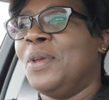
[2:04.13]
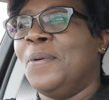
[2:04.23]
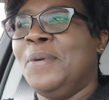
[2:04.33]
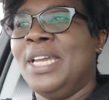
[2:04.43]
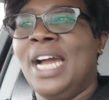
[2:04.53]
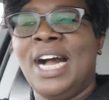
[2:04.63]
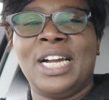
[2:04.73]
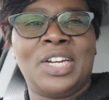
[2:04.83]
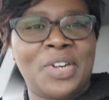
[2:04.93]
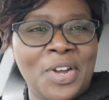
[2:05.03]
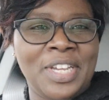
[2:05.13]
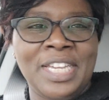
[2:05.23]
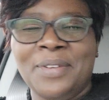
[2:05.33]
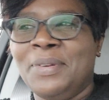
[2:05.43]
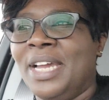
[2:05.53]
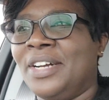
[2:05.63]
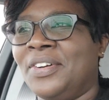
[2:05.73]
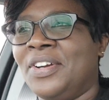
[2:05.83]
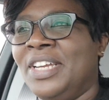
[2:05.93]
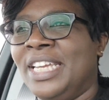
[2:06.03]
we are growing we are
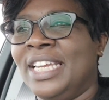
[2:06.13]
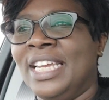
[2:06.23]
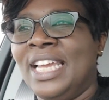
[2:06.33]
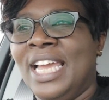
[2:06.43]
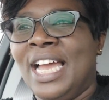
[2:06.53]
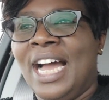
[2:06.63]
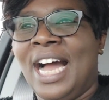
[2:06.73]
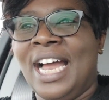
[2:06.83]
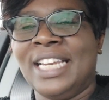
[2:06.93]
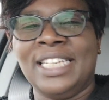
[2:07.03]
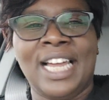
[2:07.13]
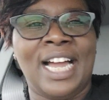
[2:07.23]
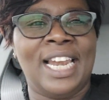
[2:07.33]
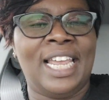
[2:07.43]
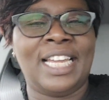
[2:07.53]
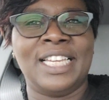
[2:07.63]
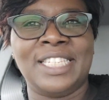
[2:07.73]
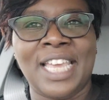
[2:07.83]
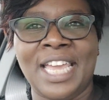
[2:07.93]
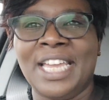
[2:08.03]
growing and uh, like i
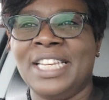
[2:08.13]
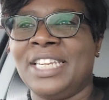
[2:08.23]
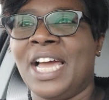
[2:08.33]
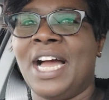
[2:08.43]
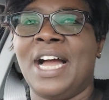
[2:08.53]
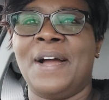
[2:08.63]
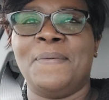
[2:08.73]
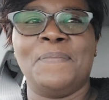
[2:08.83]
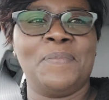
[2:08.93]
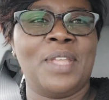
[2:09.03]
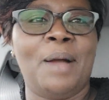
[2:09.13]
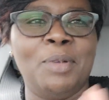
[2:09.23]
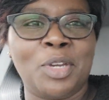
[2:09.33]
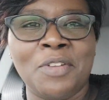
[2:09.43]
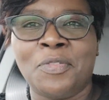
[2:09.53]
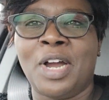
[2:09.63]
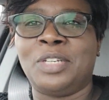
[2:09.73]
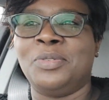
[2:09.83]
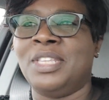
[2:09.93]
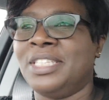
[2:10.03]
said um i'm looking
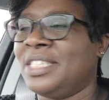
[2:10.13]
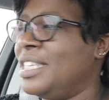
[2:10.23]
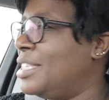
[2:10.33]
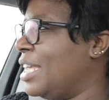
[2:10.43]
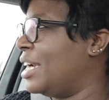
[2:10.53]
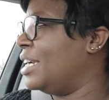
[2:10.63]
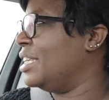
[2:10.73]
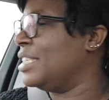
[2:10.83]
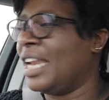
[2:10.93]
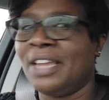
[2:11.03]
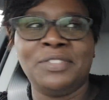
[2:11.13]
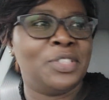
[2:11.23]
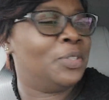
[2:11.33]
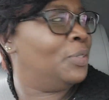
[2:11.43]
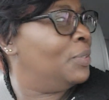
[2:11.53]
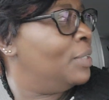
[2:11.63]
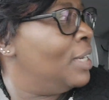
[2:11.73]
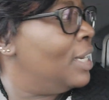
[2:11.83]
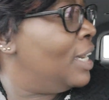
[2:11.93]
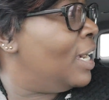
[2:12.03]
forward to this this saturday's live show
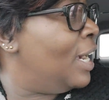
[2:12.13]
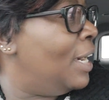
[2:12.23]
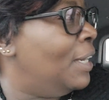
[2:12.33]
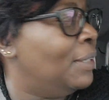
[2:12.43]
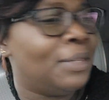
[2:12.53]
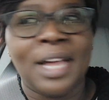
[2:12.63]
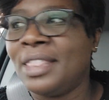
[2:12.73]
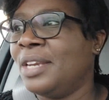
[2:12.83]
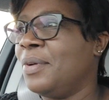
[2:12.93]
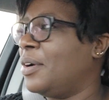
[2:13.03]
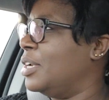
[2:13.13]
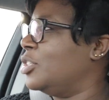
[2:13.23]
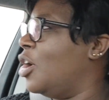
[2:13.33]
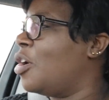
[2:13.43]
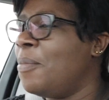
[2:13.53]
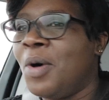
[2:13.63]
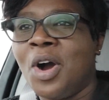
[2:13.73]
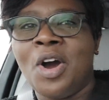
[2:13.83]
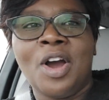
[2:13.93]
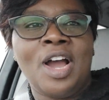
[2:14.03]
uh, and then we're gonna talk
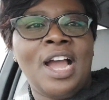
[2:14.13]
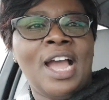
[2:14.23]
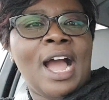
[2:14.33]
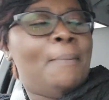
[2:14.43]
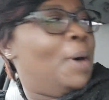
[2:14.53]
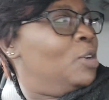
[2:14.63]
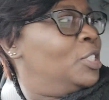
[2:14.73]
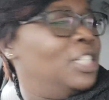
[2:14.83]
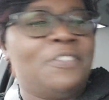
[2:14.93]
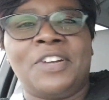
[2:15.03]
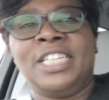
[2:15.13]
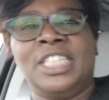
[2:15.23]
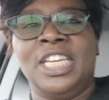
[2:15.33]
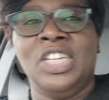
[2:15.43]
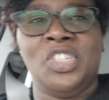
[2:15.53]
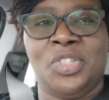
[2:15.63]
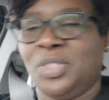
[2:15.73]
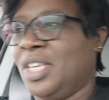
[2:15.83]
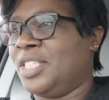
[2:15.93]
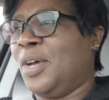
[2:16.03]
more about different
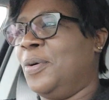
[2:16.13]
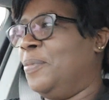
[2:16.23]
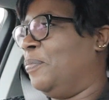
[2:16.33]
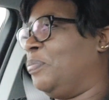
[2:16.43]
issues so